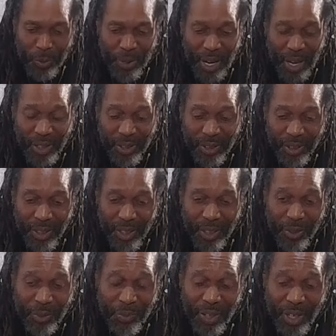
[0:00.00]
reaction and
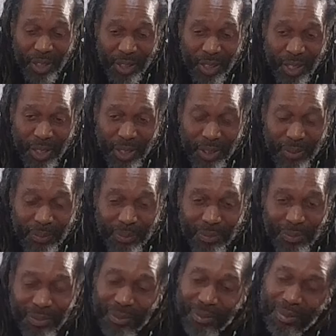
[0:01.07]
the fact that
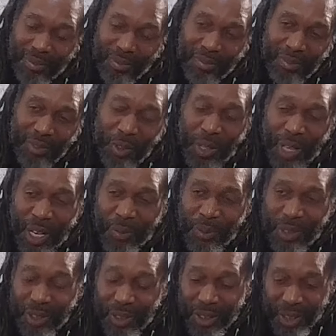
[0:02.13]
you have
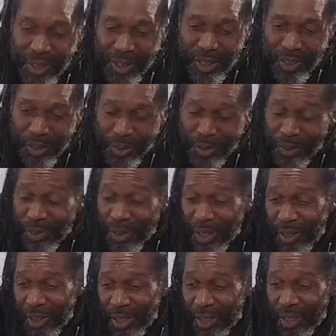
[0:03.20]
this thing that you do
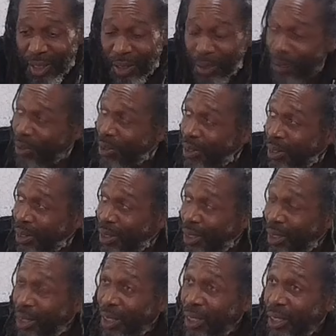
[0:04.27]
that they love,
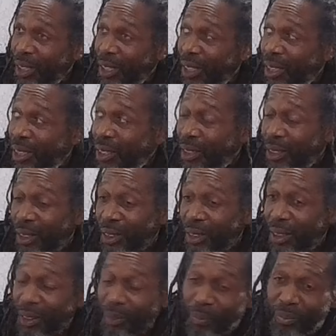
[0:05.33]
and
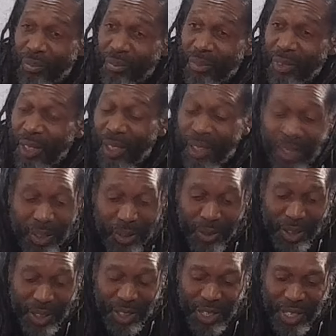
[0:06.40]
yeah, they don't
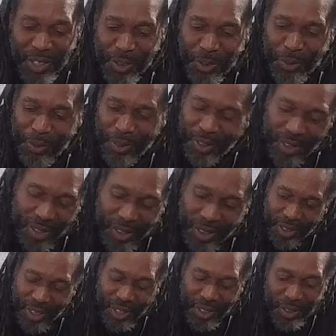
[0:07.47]
care how you feel.
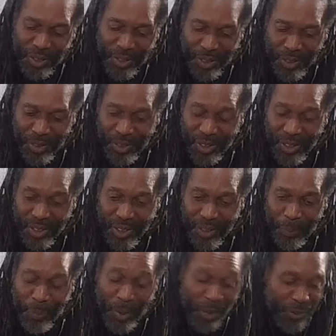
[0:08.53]
They don't know
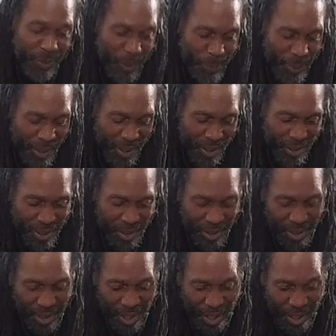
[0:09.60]
both your parents just
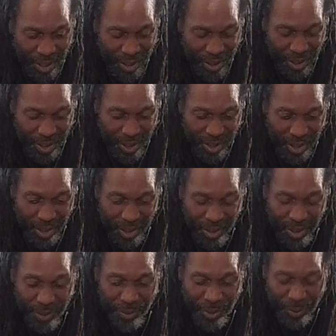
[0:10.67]
died,
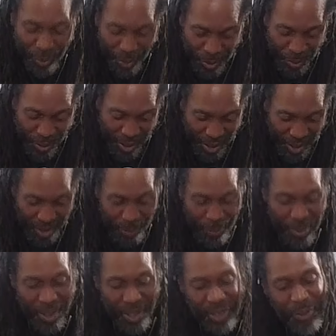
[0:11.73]
53 years of
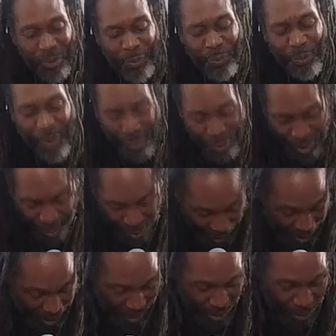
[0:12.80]
marriage, 53
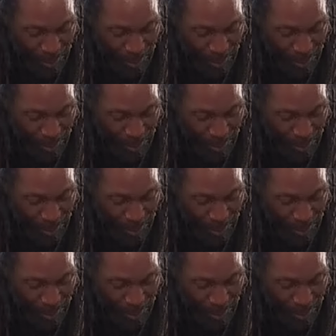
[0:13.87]
days